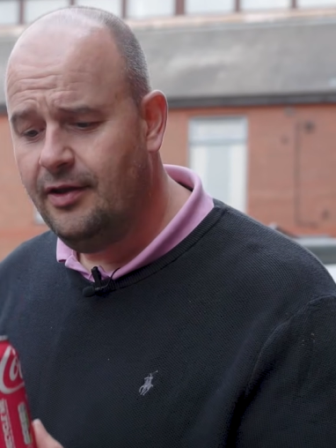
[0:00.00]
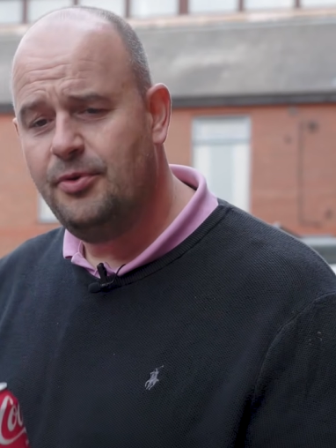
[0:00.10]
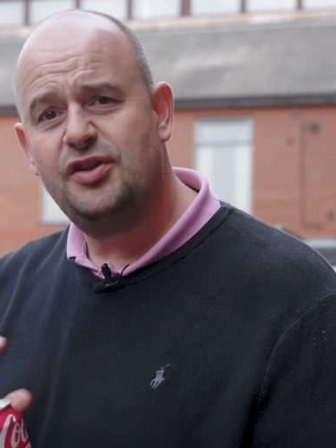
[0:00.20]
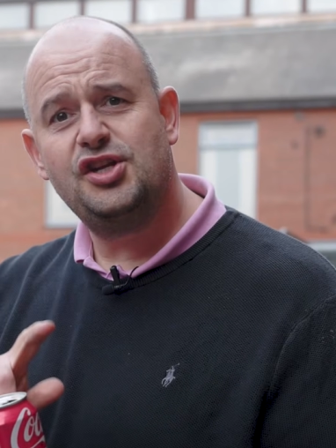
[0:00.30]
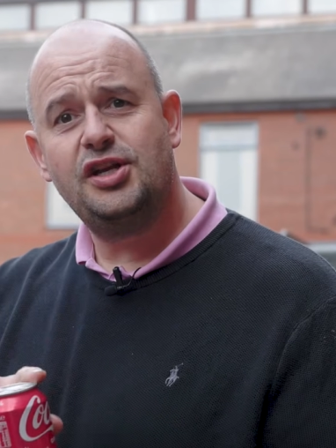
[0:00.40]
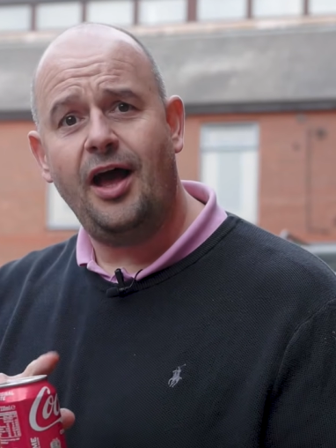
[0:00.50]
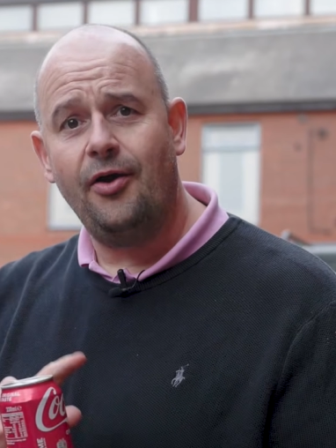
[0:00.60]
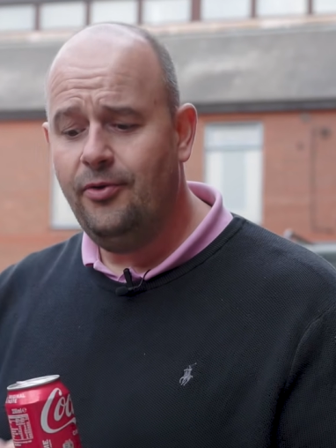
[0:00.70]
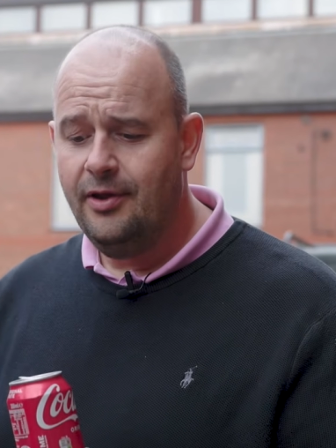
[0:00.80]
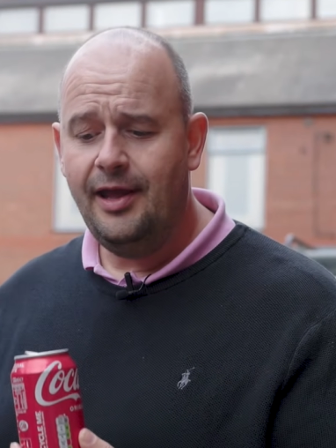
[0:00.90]
but did you know
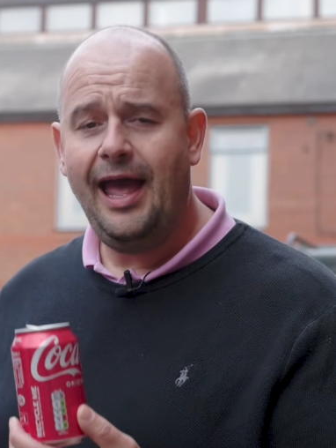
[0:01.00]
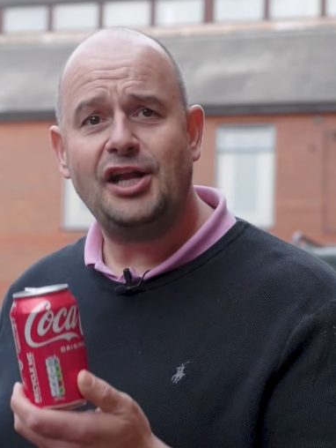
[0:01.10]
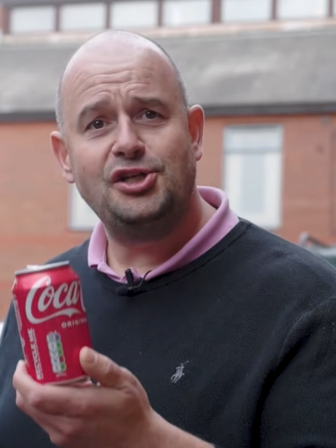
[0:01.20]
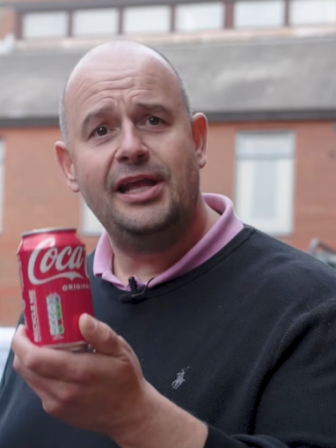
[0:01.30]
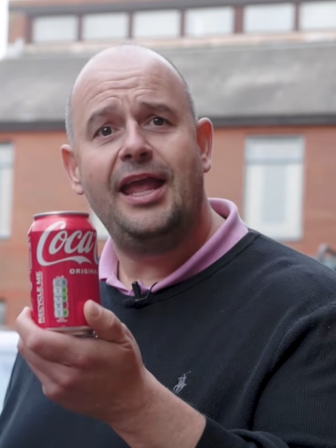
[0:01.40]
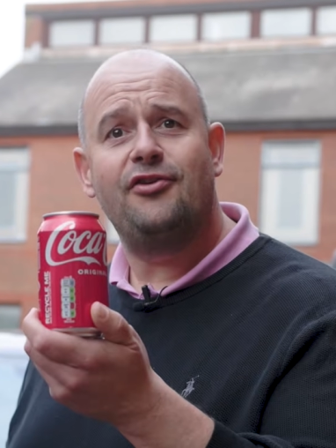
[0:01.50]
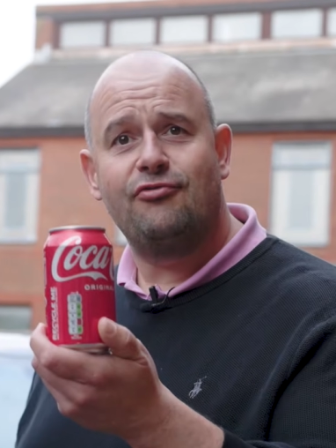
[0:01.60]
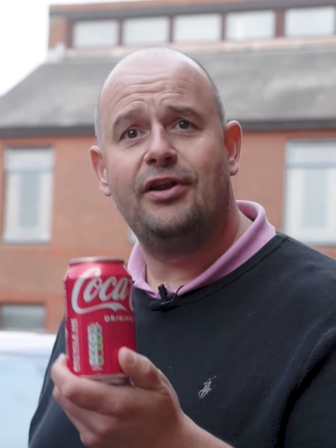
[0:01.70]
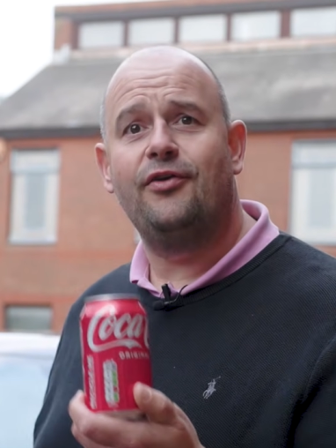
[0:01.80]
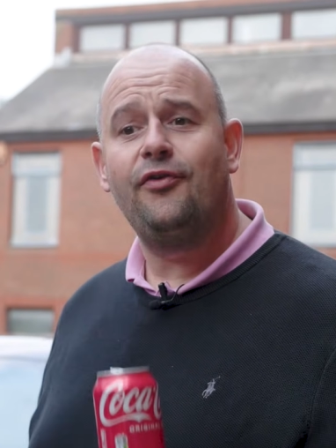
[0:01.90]
it actually gets
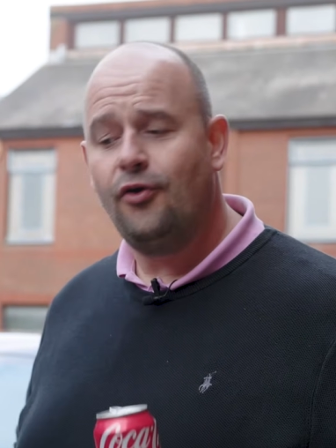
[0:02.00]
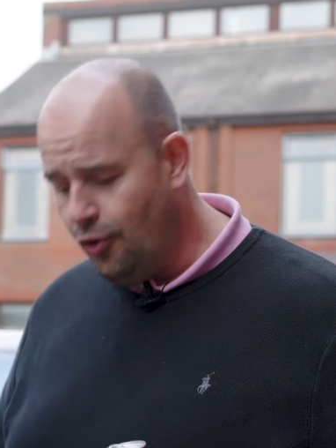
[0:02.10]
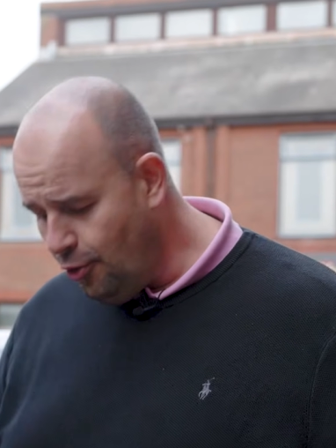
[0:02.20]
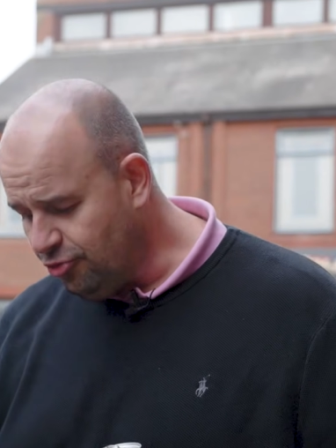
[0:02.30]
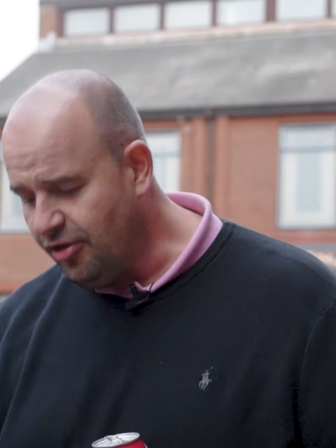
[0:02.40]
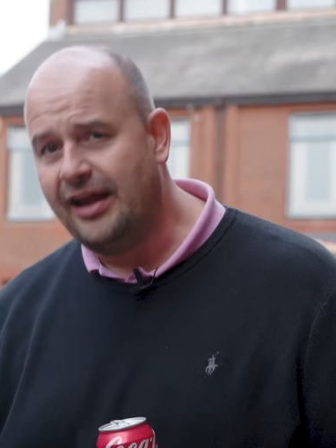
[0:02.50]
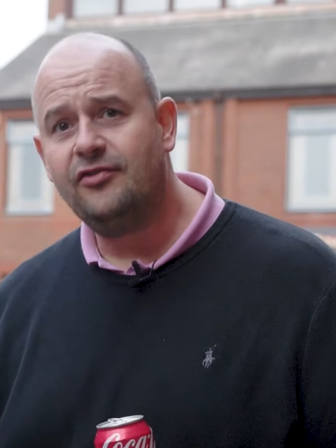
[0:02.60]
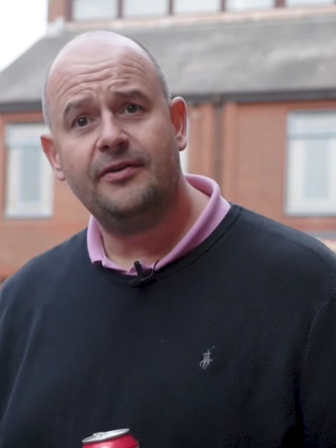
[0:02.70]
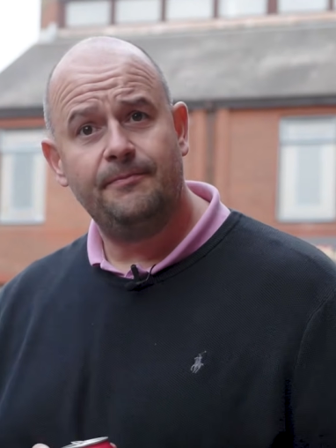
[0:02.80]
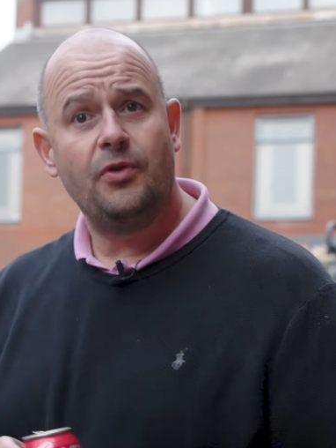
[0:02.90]
rid of oil stains